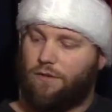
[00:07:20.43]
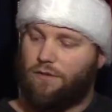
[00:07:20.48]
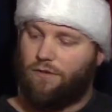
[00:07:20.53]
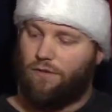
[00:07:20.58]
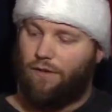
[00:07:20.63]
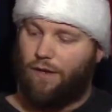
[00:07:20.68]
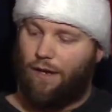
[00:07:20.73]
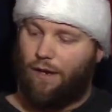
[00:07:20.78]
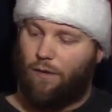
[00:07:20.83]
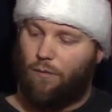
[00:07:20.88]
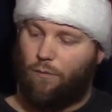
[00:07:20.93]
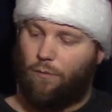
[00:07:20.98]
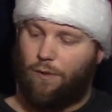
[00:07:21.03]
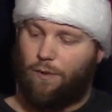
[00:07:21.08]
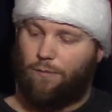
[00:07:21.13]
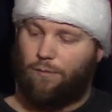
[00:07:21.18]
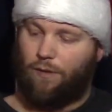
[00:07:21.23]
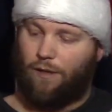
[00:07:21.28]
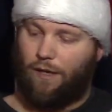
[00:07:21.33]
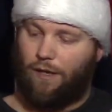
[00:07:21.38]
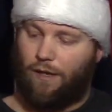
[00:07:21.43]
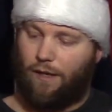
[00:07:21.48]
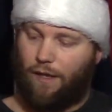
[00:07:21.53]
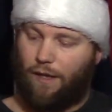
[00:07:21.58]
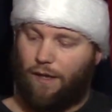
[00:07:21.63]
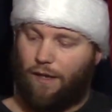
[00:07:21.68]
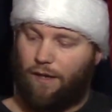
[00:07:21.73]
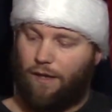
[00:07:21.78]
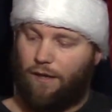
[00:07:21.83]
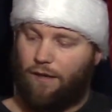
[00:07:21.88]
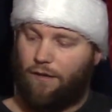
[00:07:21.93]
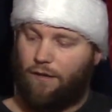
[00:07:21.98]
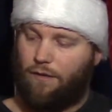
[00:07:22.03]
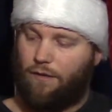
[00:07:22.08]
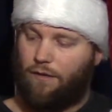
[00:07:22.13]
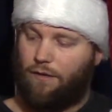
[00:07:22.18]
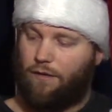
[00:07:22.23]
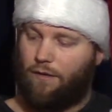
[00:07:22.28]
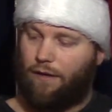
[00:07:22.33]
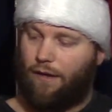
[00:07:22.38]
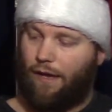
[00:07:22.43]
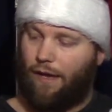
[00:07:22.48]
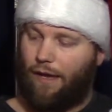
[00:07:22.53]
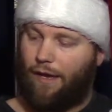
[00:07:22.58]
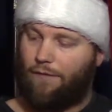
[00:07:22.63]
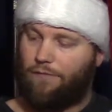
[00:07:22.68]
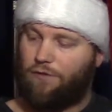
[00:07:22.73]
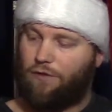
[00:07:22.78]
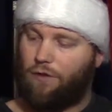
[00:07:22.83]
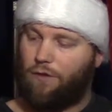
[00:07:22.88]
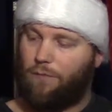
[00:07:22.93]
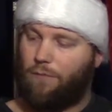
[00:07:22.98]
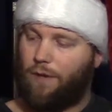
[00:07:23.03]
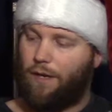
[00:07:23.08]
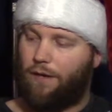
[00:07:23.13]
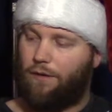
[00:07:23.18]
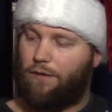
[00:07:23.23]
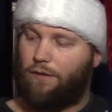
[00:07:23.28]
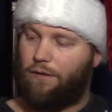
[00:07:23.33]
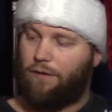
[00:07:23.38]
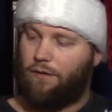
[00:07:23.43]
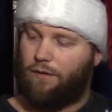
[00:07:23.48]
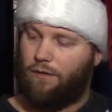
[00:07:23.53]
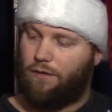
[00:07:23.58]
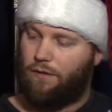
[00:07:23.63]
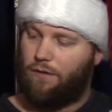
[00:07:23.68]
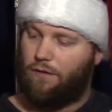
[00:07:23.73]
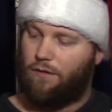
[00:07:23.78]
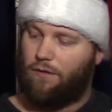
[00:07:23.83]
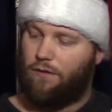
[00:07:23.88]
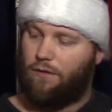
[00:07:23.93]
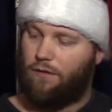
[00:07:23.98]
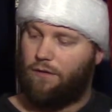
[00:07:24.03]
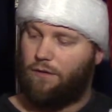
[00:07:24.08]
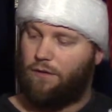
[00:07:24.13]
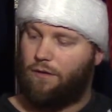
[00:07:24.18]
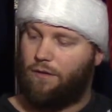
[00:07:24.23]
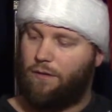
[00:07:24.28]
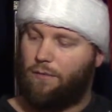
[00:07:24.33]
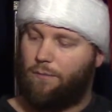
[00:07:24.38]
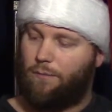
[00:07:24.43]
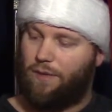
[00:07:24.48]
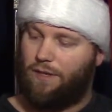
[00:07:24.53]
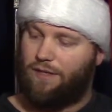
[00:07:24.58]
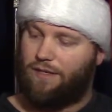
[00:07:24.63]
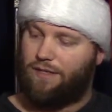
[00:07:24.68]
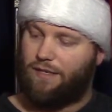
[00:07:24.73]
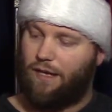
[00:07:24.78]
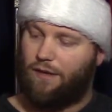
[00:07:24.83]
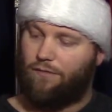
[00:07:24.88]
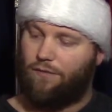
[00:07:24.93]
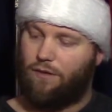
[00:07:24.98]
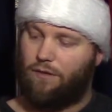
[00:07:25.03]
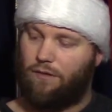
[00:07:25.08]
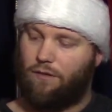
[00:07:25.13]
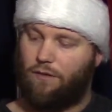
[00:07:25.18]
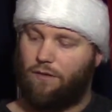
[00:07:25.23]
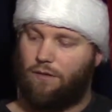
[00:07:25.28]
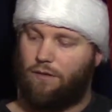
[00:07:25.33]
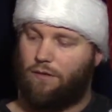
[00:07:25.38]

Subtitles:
So now we played a F sharp minor, B7,